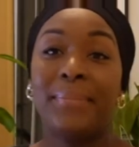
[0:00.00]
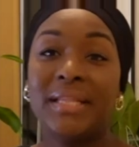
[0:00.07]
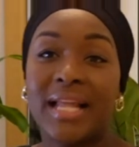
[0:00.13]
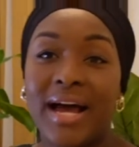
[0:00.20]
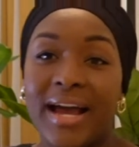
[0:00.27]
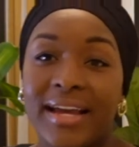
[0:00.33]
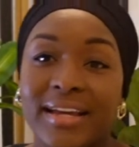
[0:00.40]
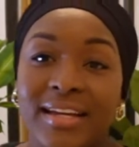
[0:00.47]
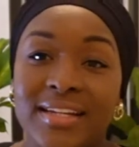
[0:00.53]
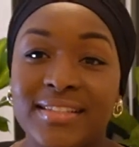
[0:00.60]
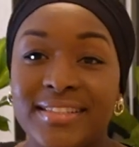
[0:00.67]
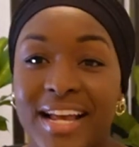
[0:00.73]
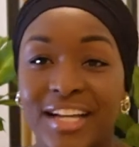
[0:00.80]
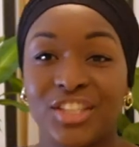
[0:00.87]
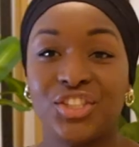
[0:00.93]
black
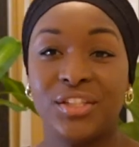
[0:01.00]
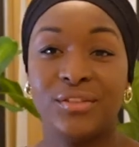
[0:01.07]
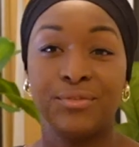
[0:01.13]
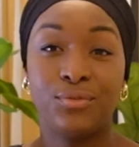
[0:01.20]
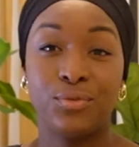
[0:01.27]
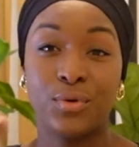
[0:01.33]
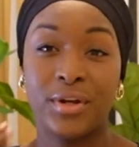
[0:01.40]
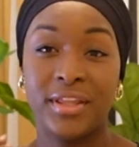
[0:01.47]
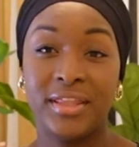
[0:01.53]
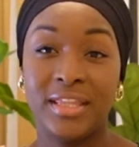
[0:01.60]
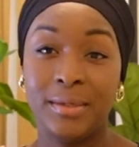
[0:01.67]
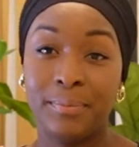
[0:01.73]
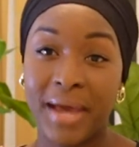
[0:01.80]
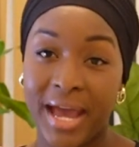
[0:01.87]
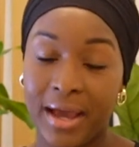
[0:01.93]
section for
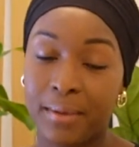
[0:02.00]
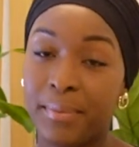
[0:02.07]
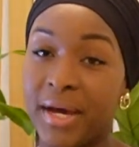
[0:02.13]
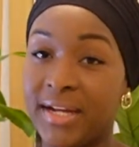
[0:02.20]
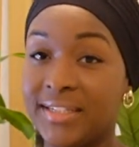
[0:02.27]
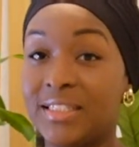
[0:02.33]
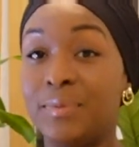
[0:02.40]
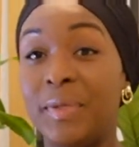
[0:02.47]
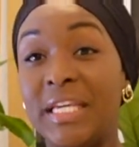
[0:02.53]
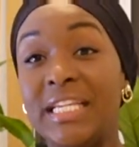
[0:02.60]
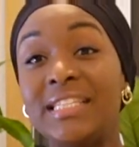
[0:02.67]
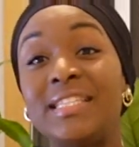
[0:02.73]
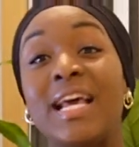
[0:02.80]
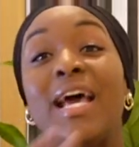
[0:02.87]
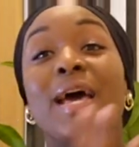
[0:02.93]
the back bodice
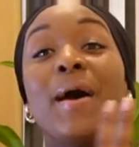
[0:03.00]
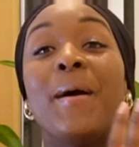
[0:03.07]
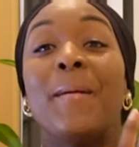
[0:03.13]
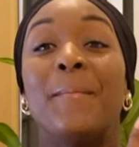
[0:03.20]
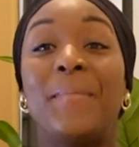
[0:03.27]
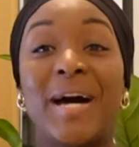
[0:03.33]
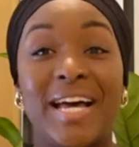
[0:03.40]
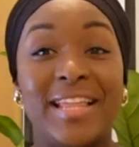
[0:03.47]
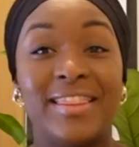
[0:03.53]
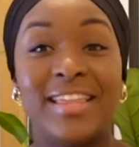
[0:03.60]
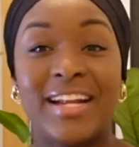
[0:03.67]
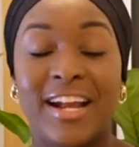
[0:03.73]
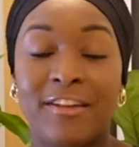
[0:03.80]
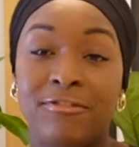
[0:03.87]
piece, but then I